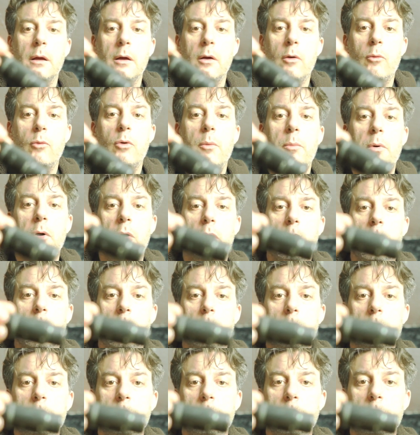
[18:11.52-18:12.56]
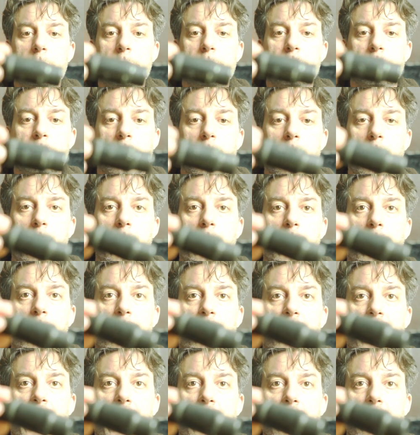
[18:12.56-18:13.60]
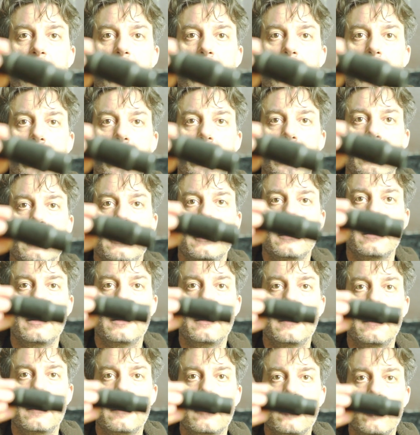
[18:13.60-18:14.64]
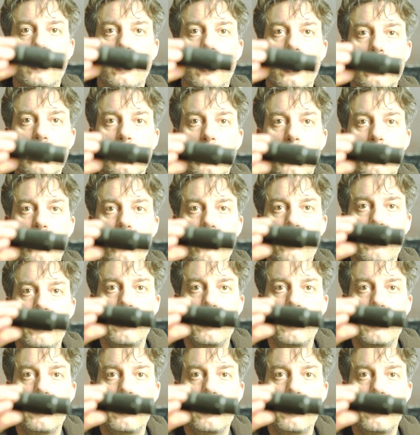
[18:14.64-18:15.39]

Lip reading: rubber, that is one of